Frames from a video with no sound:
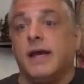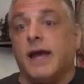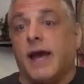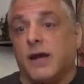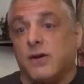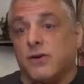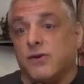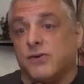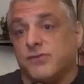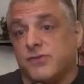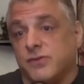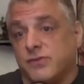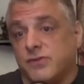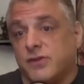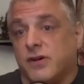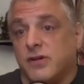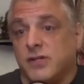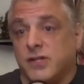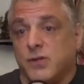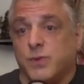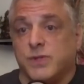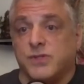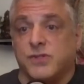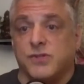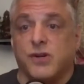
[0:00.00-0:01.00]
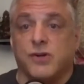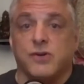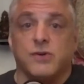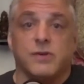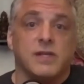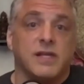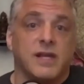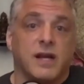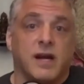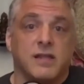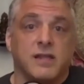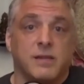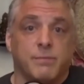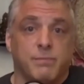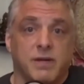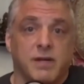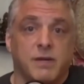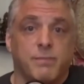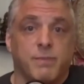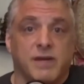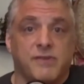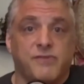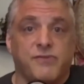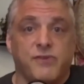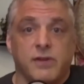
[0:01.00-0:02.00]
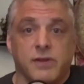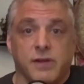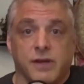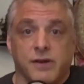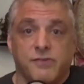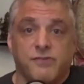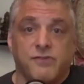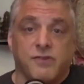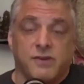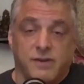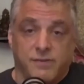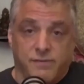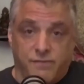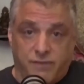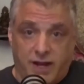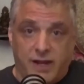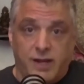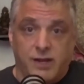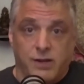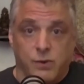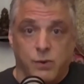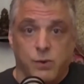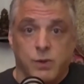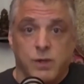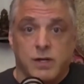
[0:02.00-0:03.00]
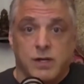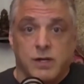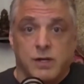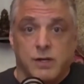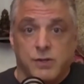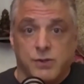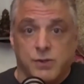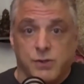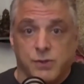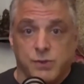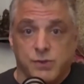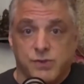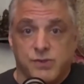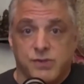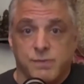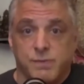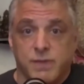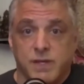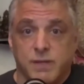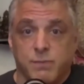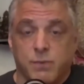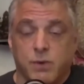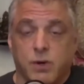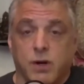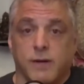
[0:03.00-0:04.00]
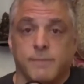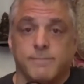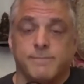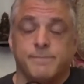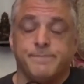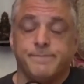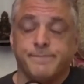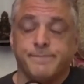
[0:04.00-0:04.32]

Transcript: and also tell you what's currently on the big messy list and invite you to submit more.